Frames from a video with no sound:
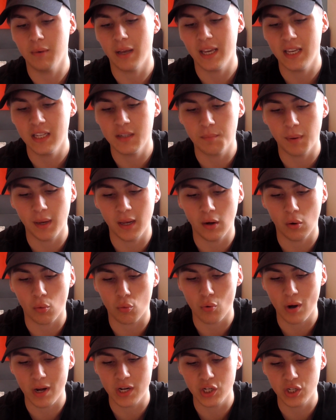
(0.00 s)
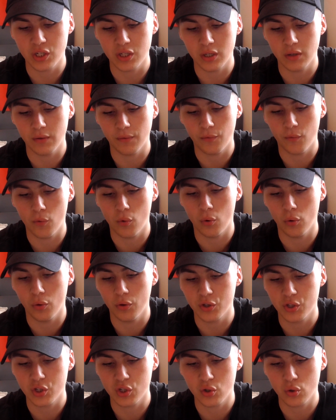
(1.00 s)
He's been registered for
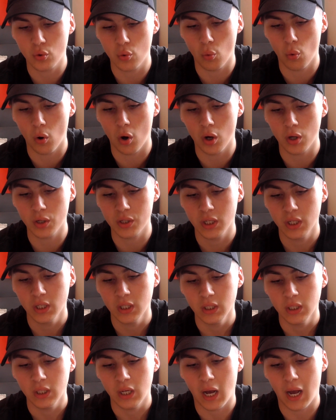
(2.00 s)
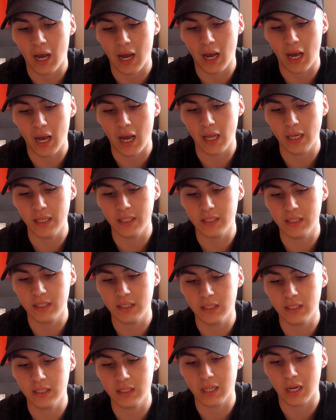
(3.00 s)
the squad,
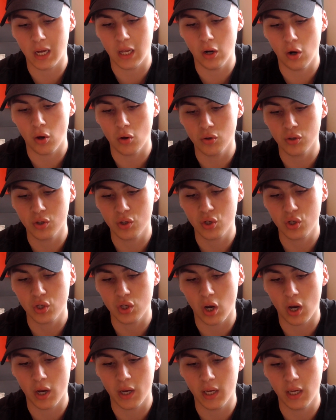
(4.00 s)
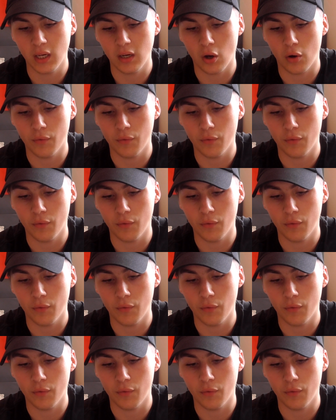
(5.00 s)
and alongside